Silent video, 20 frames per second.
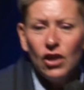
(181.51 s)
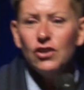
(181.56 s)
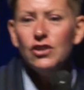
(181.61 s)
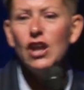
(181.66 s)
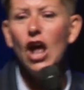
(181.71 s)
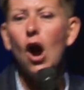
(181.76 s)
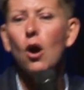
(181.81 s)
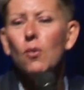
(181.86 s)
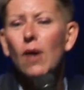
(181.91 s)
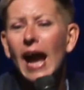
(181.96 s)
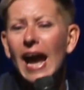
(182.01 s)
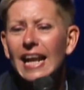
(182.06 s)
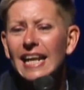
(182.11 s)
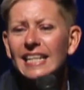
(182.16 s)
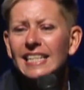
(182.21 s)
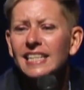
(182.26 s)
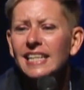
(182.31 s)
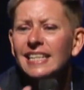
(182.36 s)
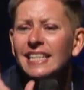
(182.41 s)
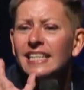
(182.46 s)
No, right?
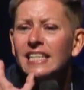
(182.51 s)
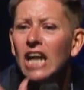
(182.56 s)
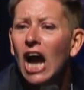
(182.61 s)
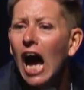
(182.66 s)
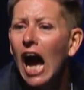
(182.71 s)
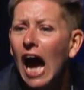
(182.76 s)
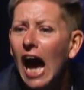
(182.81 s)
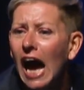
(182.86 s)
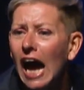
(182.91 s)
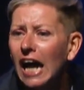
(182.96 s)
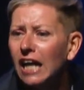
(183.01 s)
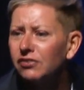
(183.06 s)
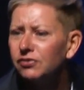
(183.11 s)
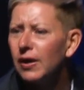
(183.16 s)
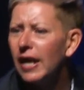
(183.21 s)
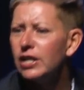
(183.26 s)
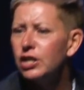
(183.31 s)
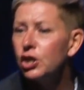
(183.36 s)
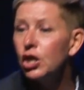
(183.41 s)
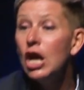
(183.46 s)
It's just tough,
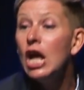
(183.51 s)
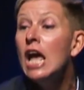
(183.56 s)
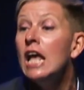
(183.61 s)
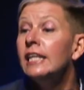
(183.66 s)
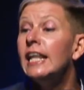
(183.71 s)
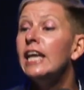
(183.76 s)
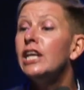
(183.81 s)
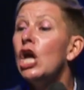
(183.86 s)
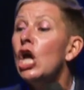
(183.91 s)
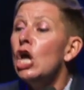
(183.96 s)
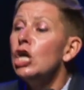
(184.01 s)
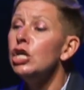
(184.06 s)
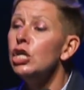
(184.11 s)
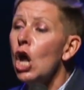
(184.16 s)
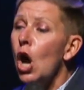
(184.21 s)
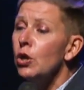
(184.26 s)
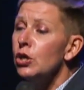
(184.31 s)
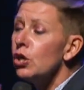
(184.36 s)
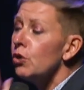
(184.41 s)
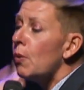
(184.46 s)
right? You're like,
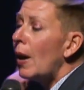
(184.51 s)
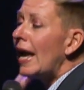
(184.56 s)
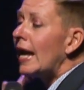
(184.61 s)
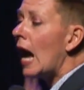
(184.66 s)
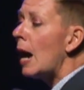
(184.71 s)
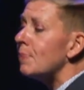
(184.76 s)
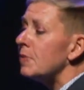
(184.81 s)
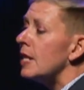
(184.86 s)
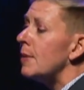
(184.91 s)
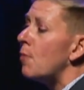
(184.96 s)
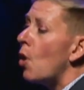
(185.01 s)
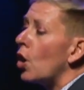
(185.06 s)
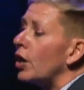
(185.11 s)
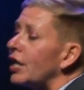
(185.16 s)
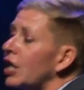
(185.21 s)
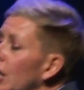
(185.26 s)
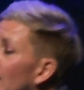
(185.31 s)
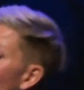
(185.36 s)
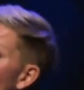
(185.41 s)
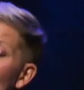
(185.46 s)
you wake up in the morning,
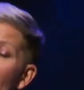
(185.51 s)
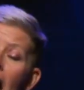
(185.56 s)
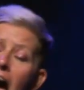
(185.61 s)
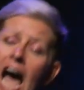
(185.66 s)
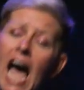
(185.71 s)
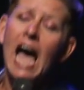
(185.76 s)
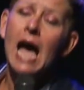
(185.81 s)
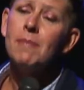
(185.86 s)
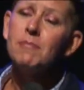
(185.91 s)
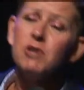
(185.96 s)
you're like, I'm